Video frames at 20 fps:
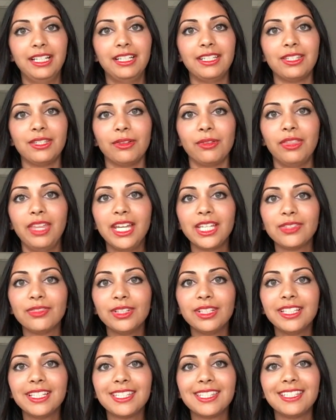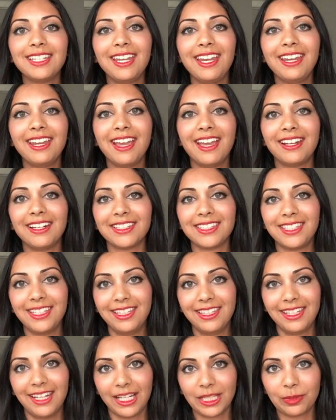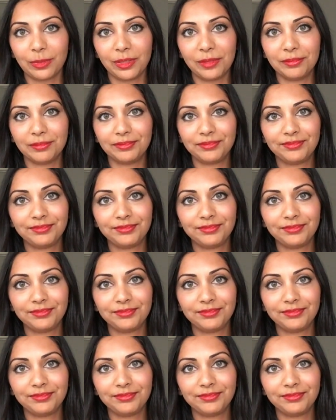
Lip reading: So thanks for listening, and I'll see you in the next one.